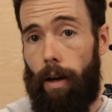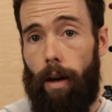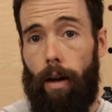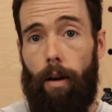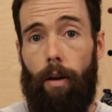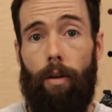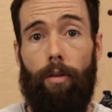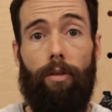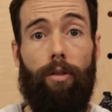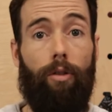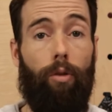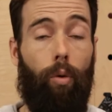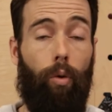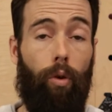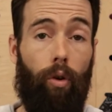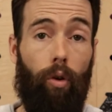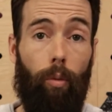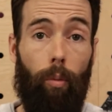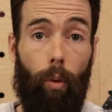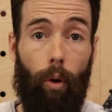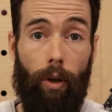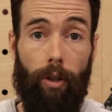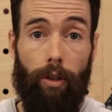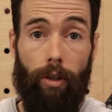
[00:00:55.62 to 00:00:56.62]
soil
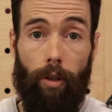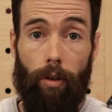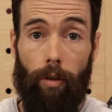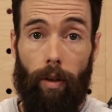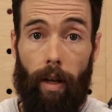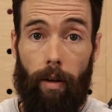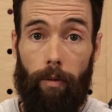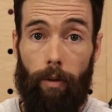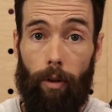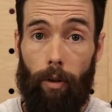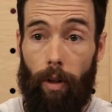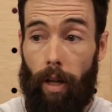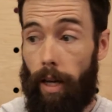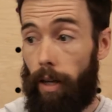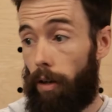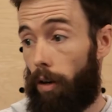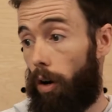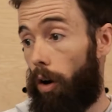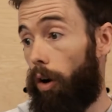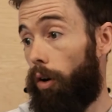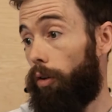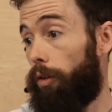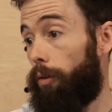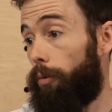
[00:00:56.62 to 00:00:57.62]
moisture level at
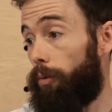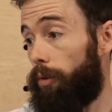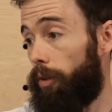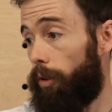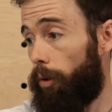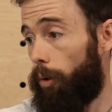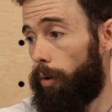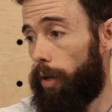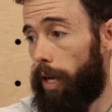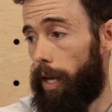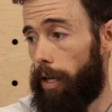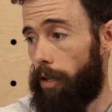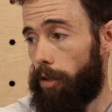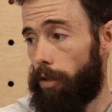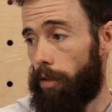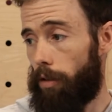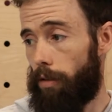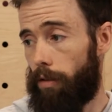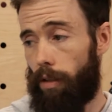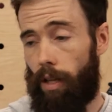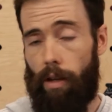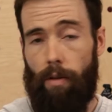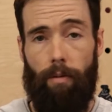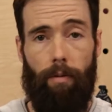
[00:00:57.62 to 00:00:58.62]
all 3
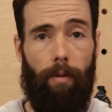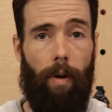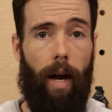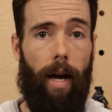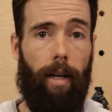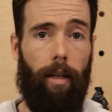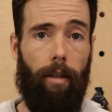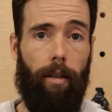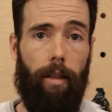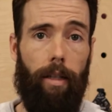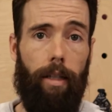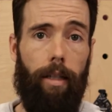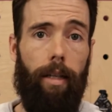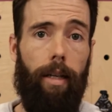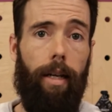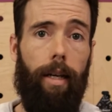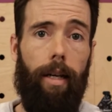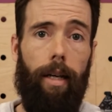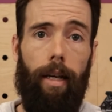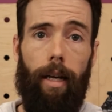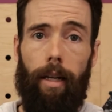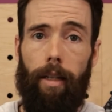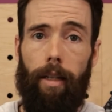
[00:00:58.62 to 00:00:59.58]
locations, and finally an